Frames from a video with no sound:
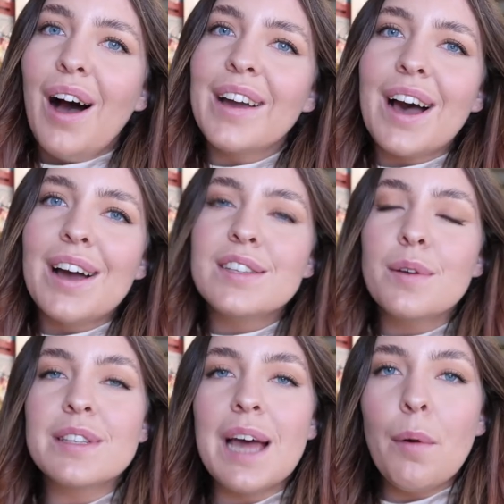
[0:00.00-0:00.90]
Hi guys,
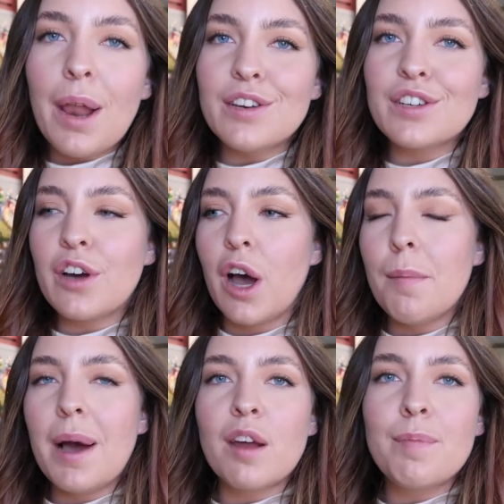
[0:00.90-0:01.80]
so it's now
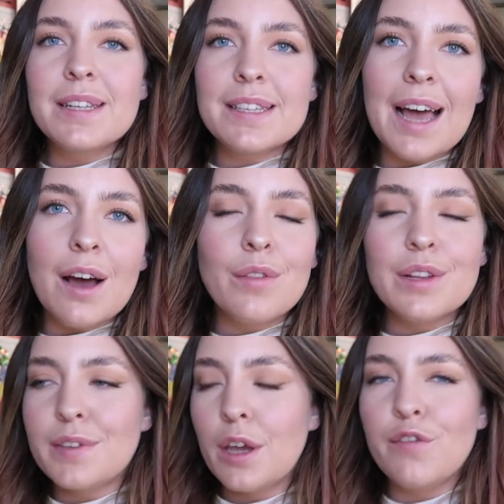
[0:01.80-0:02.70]
lunchtime and I've been sat on
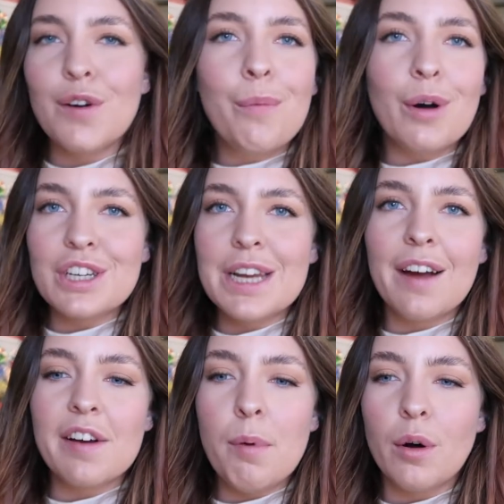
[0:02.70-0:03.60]
the sofa watching
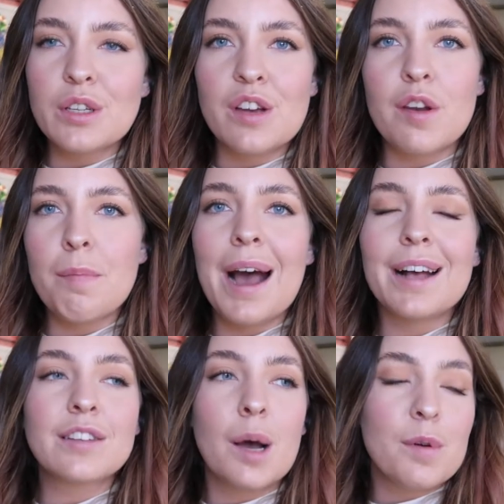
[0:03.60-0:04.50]
Harry Potter for the
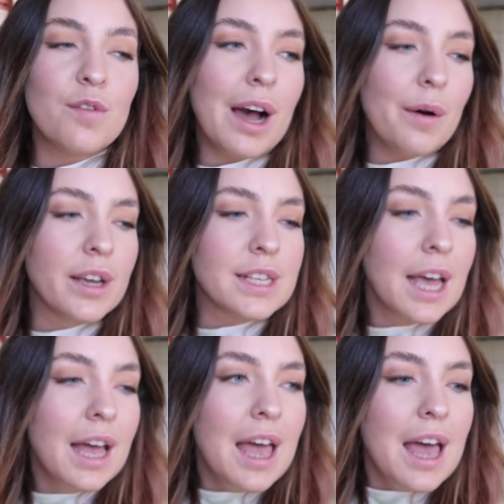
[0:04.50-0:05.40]
past couple of hours,
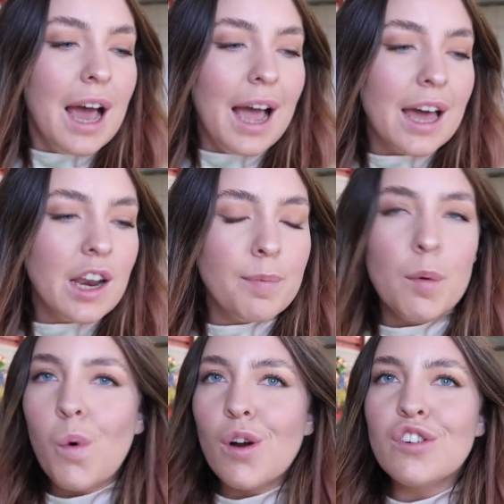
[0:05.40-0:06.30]
and I've
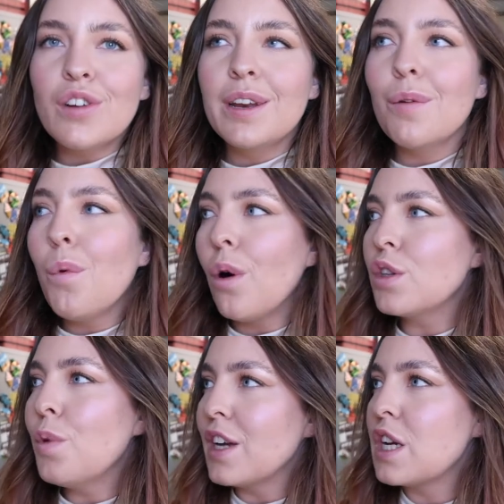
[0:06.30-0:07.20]
been wondering
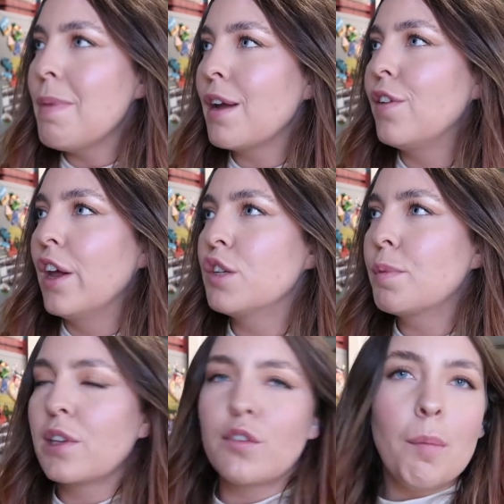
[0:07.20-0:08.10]
what to actually make for lunch,
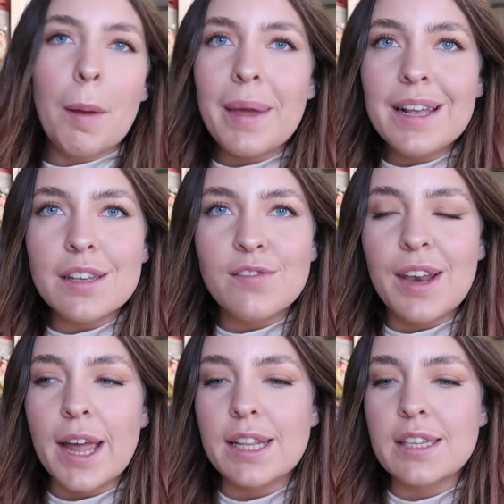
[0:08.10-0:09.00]
because I've got my pizza
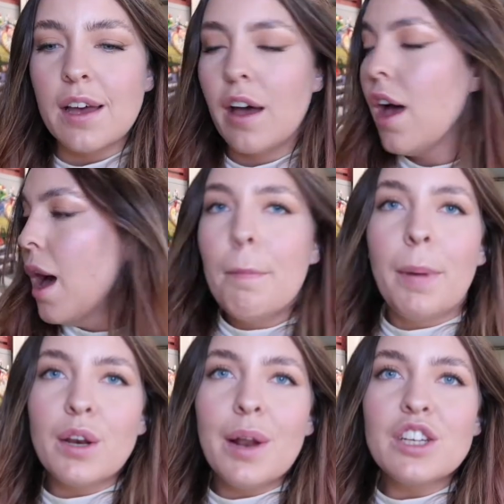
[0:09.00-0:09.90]
for later,
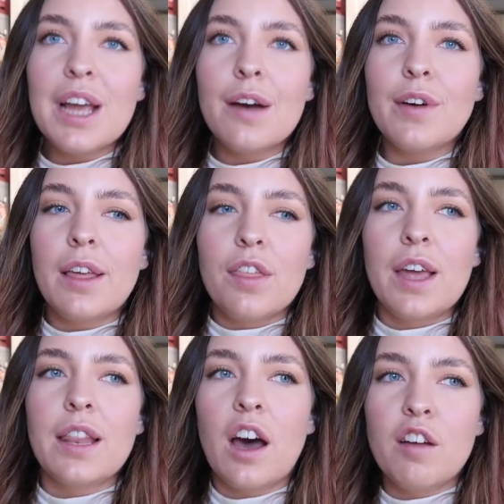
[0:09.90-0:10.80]
but I don't actually have
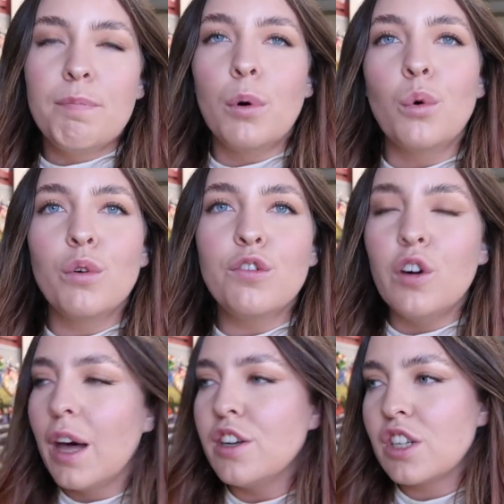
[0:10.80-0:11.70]
anything that I've bought
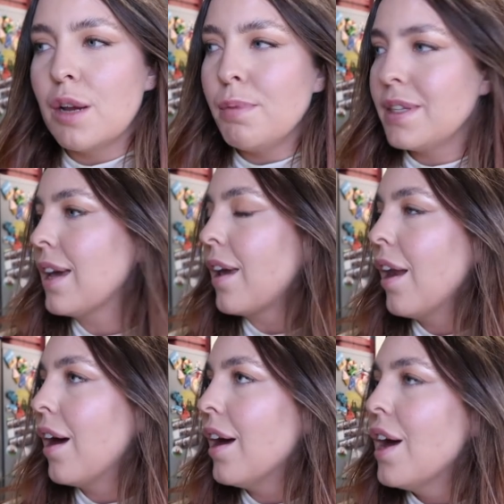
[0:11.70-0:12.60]
for lunch in
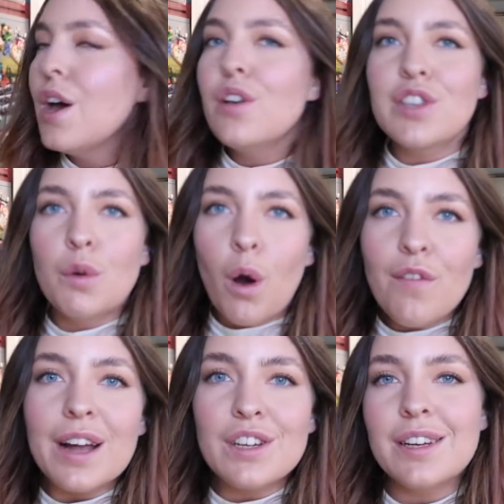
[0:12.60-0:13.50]
particular. So what
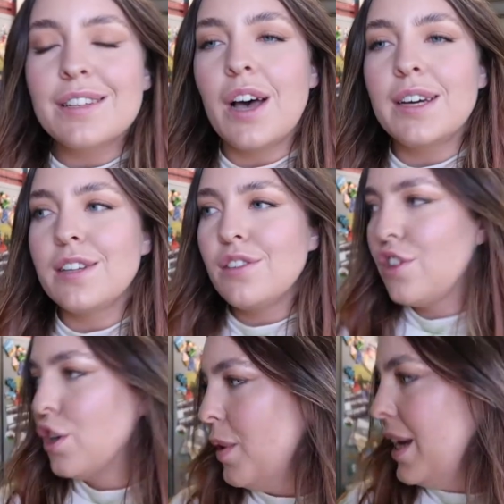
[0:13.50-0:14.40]
I've actually decided to
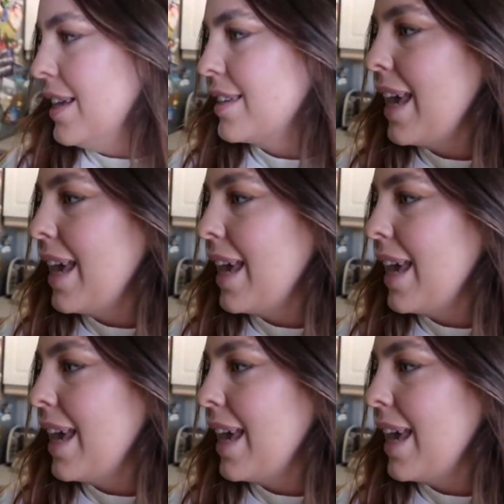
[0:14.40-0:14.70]
do is